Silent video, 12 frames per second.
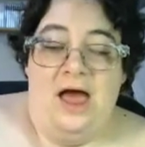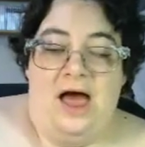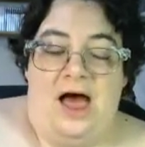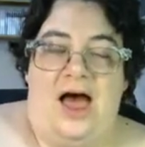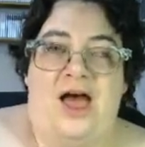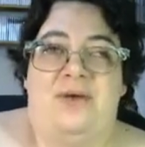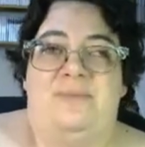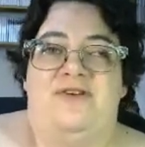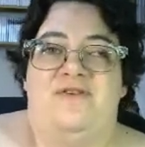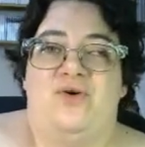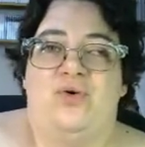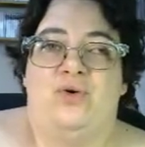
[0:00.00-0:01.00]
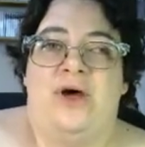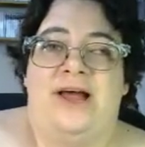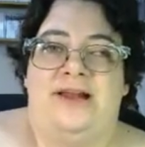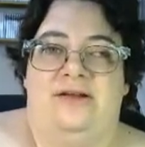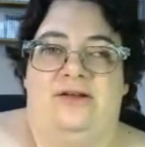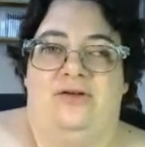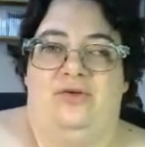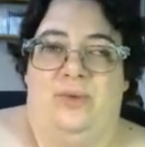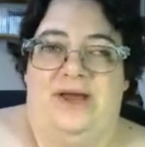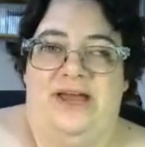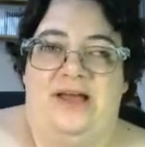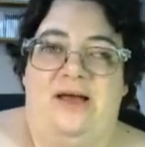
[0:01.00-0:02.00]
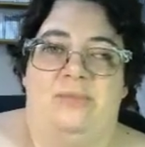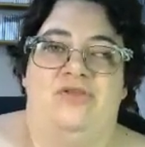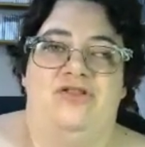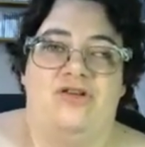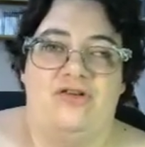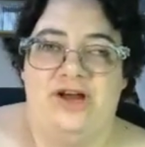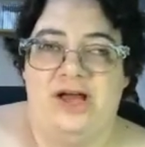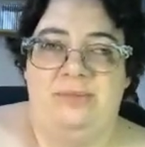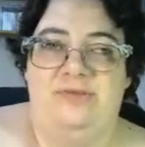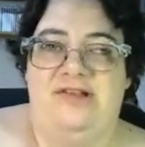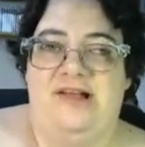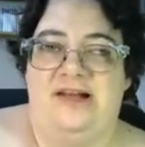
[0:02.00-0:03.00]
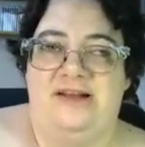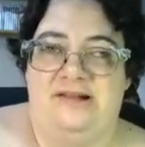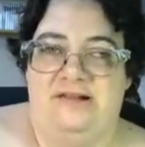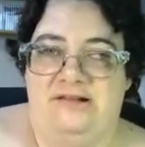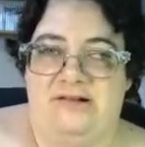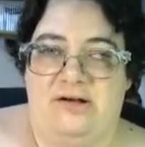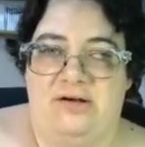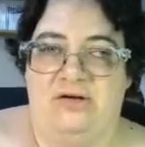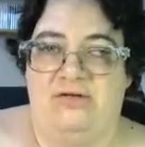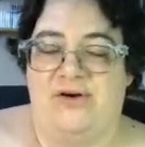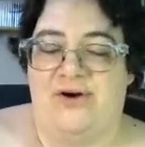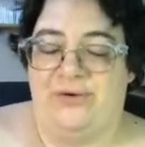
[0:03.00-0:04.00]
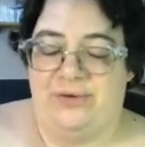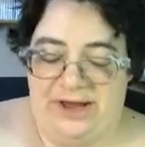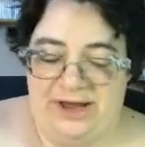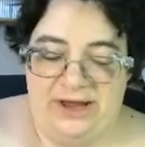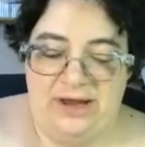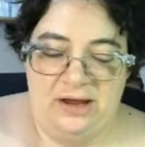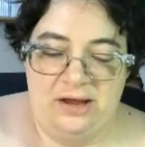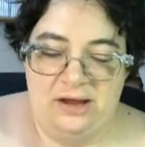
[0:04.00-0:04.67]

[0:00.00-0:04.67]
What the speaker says: I hope you've all had a good week. I'm sorry I'm sounding so croaky.